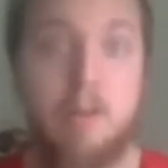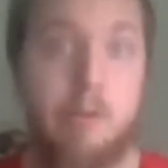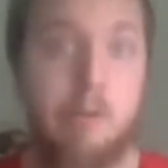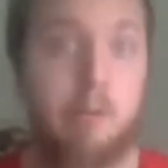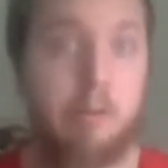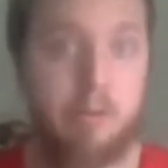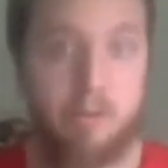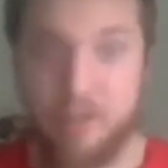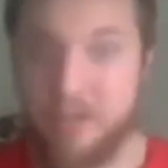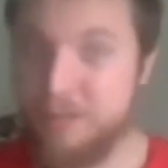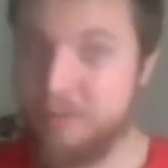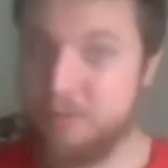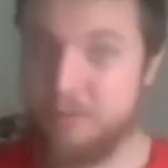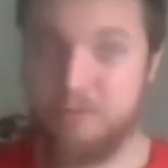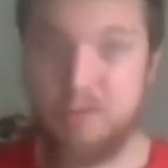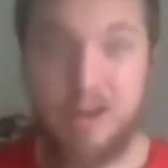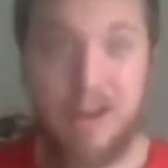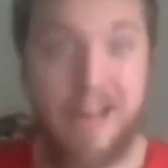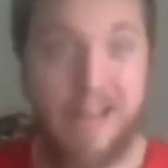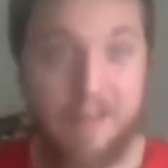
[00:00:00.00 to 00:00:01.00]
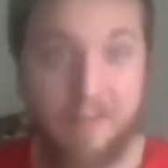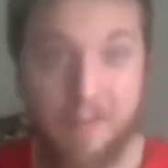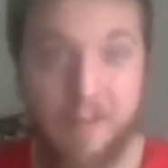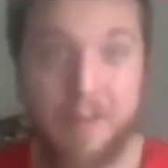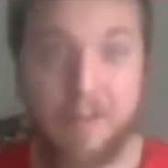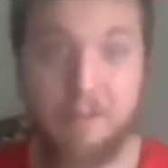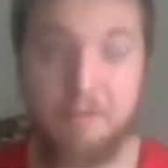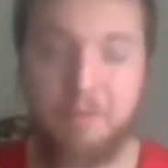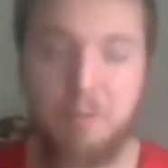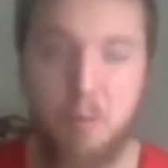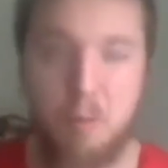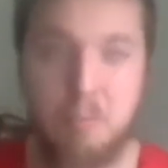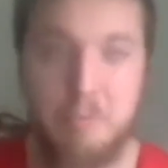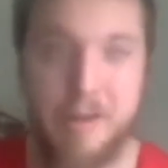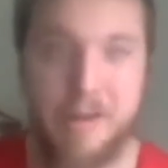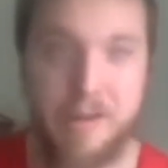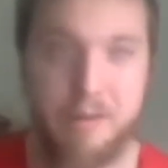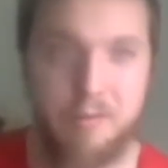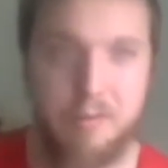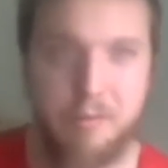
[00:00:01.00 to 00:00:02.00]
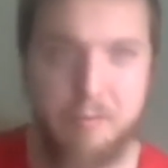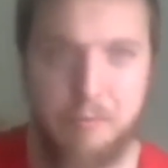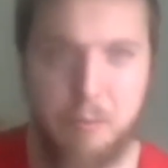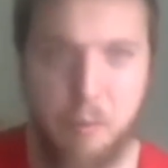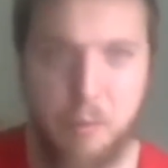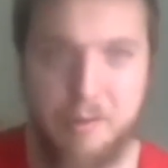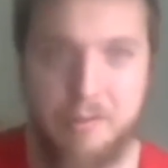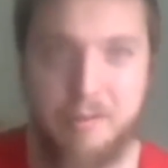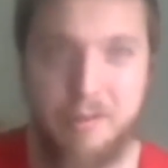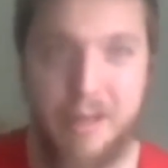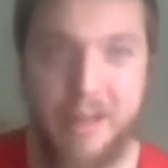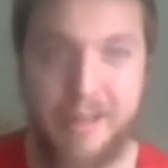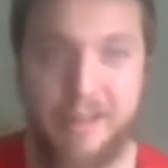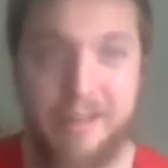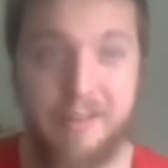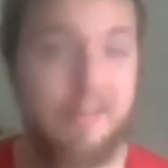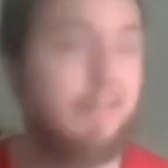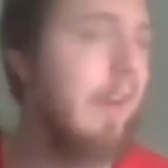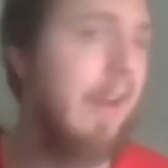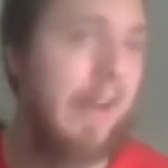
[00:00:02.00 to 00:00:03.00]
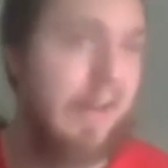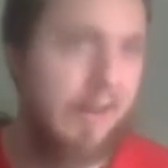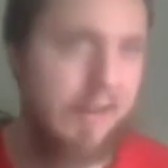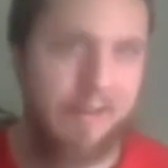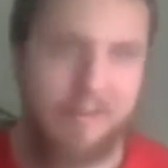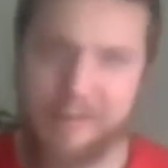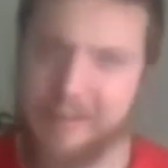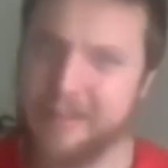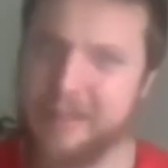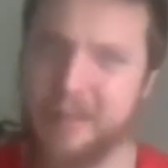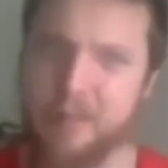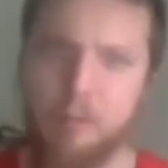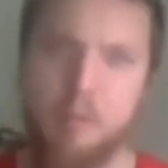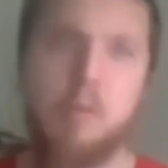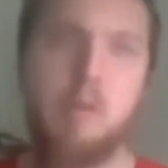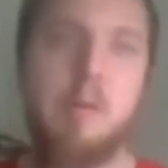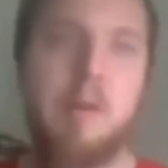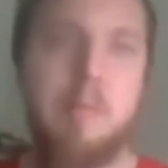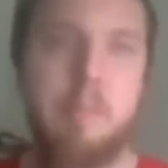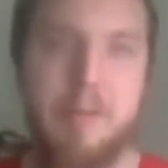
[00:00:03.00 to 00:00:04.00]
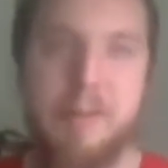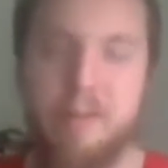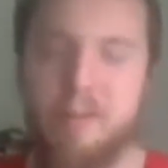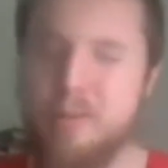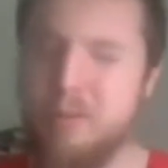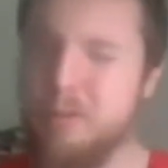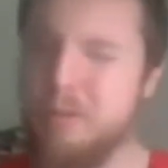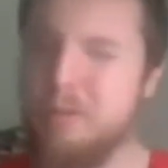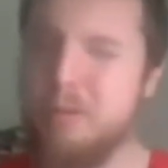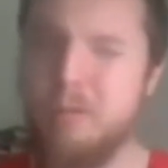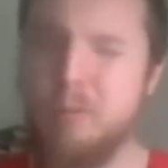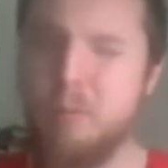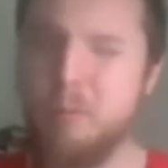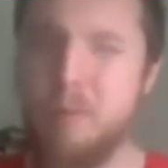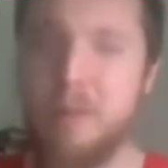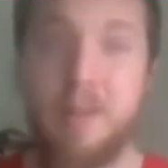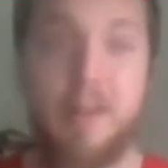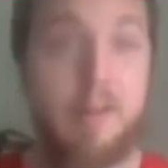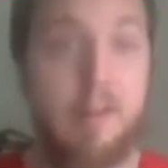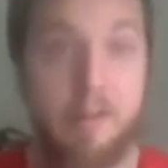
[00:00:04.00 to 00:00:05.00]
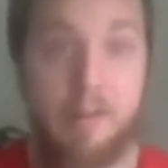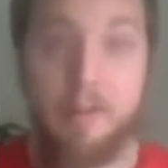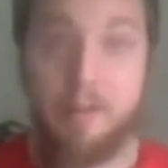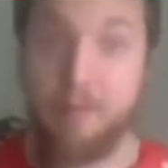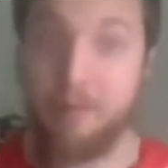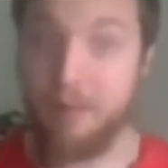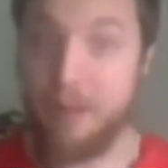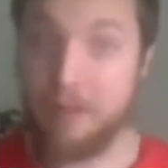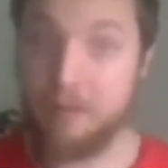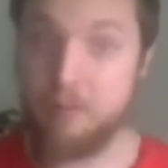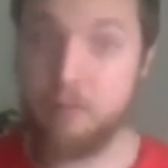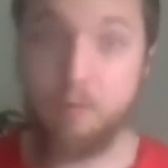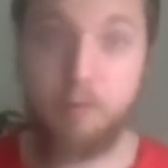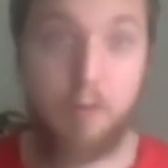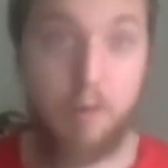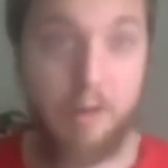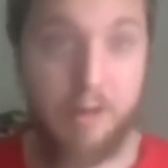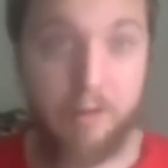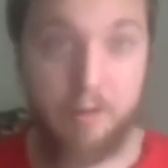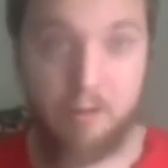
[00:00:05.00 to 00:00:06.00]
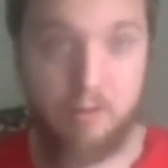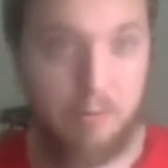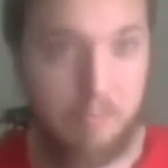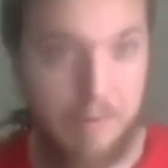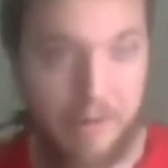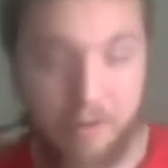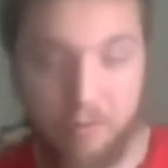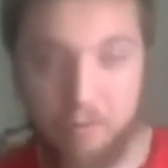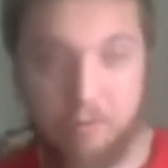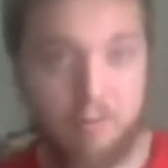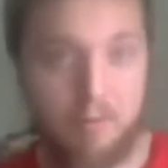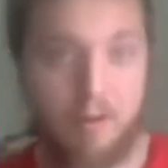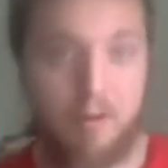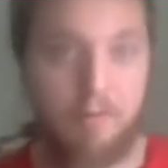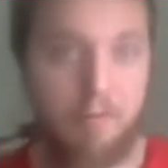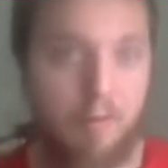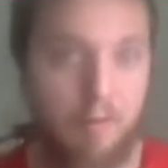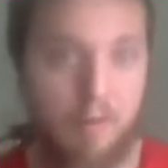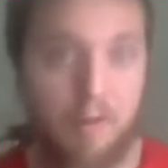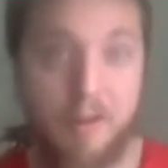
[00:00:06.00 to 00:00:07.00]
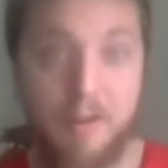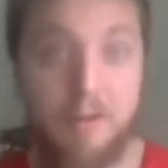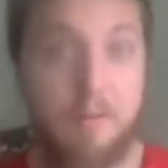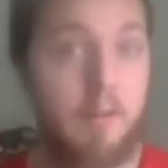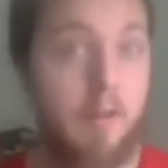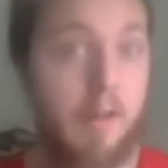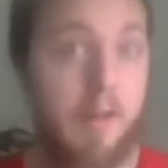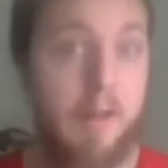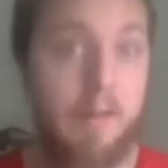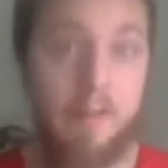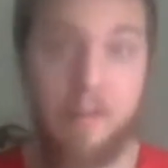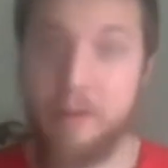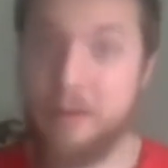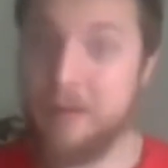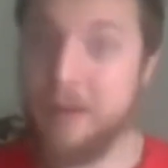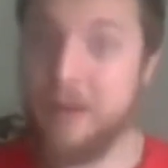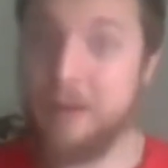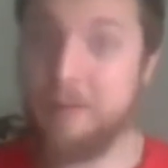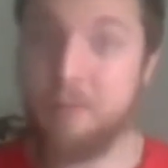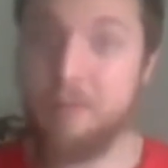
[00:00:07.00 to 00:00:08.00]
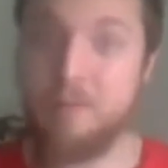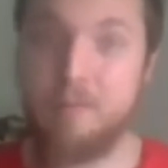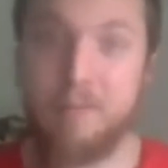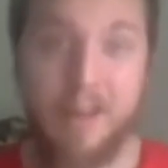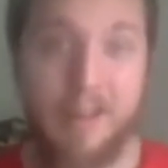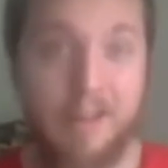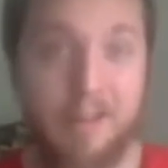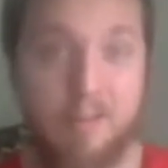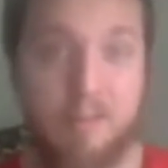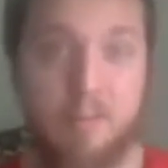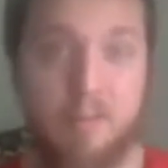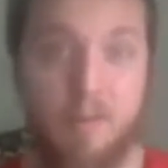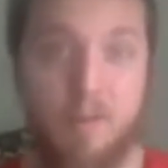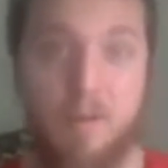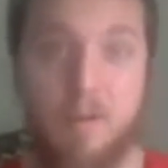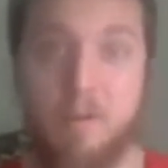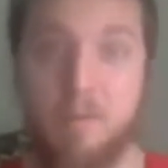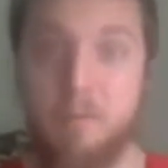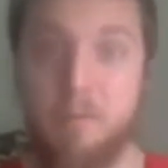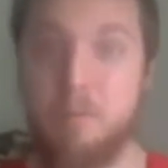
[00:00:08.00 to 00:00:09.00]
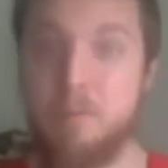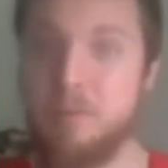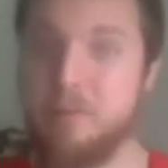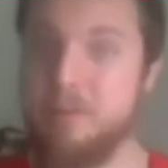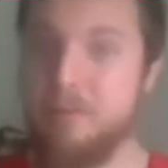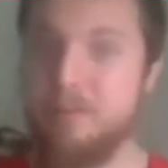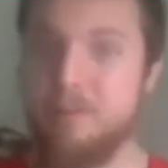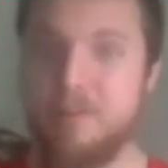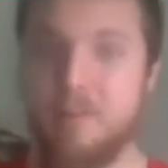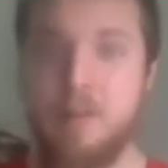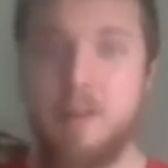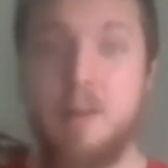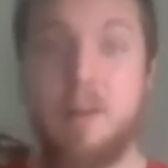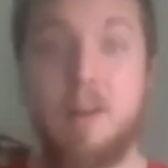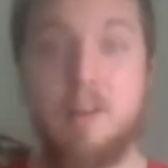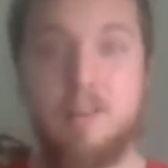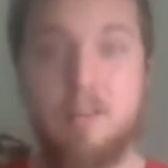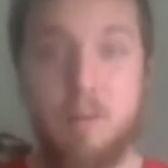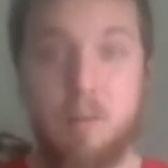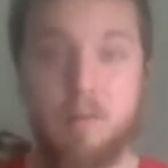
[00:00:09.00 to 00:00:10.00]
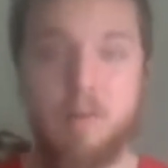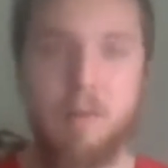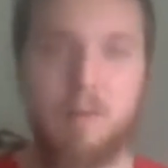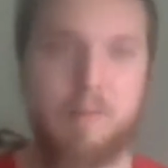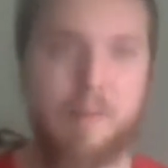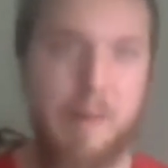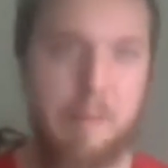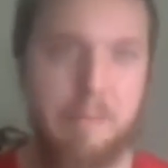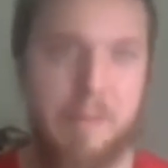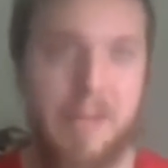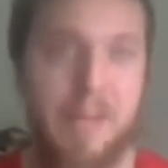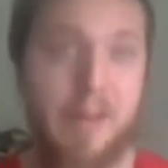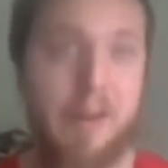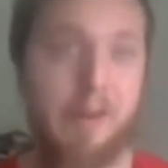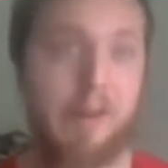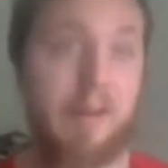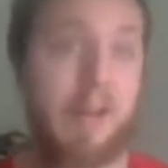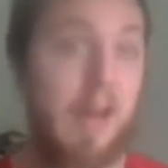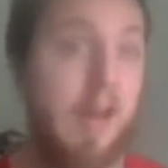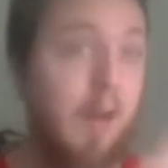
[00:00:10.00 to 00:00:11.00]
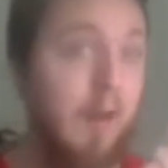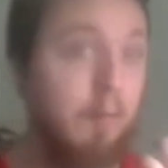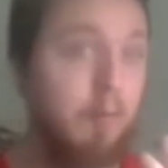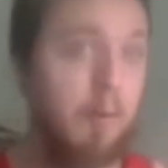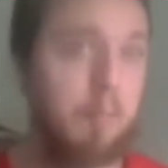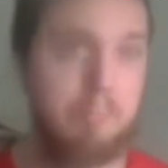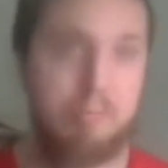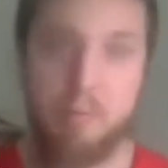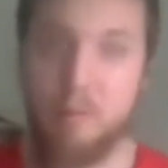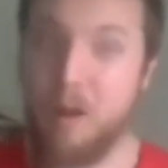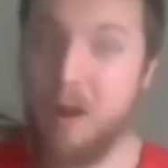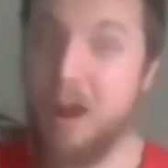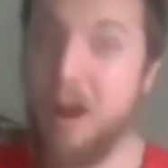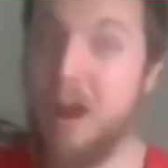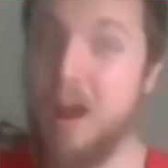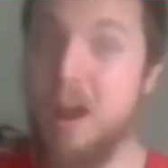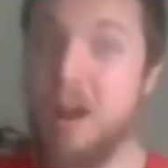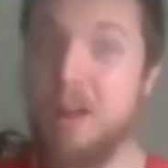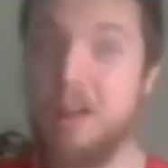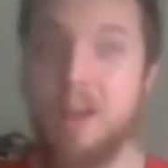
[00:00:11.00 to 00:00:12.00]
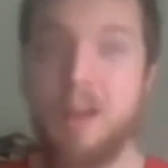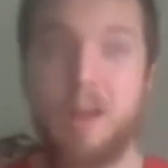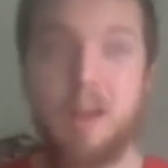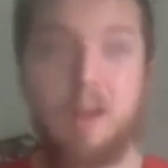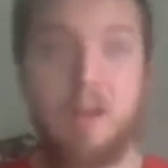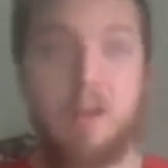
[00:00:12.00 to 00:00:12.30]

which has a track length of 4 minutes and 40 seconds, and it's a killer ripping tune. Lots of good instrumental stuff on it. Then you have the second song, which is a song called Let Me In, kind of a prog